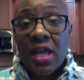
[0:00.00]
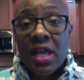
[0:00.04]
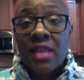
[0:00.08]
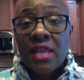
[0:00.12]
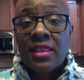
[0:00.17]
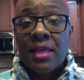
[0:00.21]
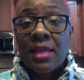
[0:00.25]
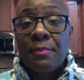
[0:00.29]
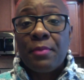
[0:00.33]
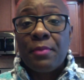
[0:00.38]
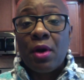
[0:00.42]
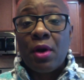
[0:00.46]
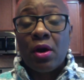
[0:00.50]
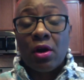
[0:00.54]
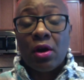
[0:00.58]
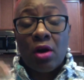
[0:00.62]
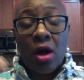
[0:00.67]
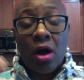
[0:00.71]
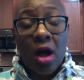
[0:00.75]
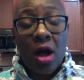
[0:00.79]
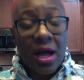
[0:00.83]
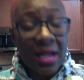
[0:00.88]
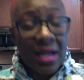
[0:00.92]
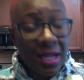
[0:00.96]
They are
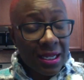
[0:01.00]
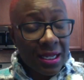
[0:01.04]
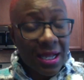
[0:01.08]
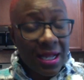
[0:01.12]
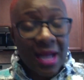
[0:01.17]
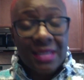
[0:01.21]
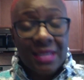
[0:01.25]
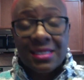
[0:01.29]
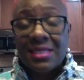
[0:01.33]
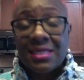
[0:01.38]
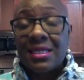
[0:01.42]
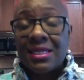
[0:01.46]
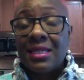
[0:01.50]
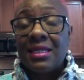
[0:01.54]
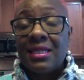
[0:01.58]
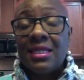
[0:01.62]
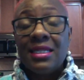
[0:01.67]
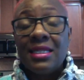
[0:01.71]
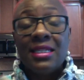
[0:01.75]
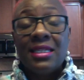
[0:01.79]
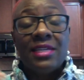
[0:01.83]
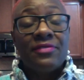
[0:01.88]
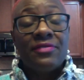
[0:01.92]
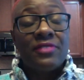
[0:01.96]
uh, constantly
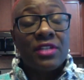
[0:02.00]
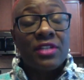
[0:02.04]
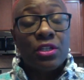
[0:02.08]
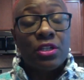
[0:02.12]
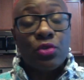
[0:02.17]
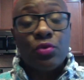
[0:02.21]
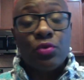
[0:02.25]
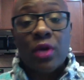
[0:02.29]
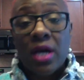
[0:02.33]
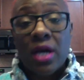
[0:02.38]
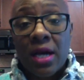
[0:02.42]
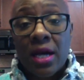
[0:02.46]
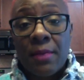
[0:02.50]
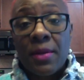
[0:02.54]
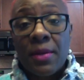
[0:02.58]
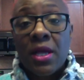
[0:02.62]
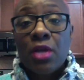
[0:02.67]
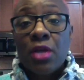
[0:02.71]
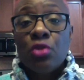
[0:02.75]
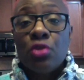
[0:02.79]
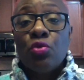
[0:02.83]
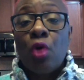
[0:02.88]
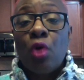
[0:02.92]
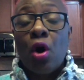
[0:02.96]
lifting you up.
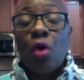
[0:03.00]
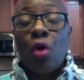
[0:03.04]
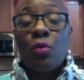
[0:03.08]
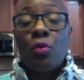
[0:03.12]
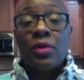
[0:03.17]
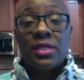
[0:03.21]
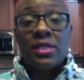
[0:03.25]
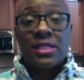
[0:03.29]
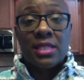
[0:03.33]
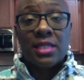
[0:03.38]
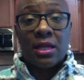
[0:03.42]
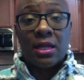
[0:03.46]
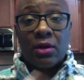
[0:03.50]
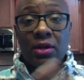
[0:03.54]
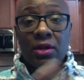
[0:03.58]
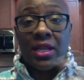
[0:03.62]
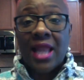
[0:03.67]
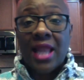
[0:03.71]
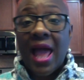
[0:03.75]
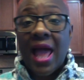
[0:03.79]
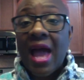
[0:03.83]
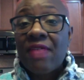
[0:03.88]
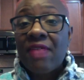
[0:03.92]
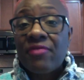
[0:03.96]
You always are
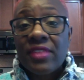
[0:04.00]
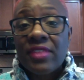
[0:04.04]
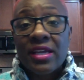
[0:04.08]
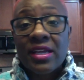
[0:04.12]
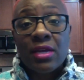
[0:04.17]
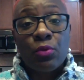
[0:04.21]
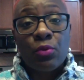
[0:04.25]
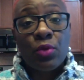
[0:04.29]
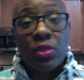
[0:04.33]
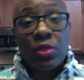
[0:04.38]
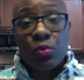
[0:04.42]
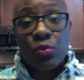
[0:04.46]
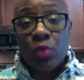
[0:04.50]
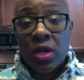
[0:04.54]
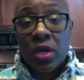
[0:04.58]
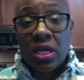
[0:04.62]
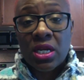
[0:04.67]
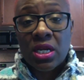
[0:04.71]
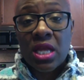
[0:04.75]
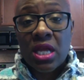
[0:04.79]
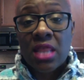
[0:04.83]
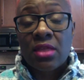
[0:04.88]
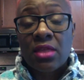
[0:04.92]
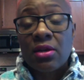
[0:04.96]
laughing with one
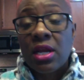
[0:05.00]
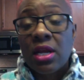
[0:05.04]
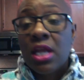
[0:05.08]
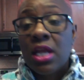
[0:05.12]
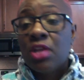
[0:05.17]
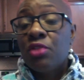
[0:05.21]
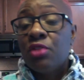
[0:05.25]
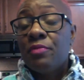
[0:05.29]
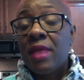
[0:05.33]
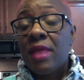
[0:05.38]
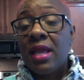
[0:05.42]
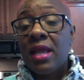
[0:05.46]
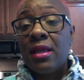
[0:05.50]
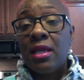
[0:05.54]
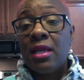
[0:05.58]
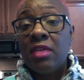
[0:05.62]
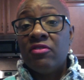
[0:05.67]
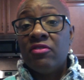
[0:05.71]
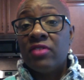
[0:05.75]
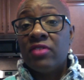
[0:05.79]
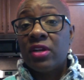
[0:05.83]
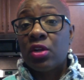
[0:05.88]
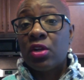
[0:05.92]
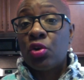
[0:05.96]
another. You may
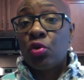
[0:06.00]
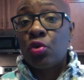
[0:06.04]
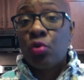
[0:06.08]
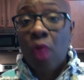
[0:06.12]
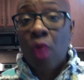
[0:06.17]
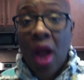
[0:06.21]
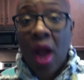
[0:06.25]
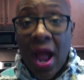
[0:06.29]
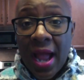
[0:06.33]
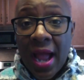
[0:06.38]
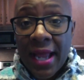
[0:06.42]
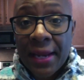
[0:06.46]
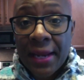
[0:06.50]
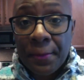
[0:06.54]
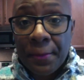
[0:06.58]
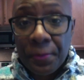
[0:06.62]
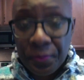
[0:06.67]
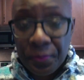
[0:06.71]
even cry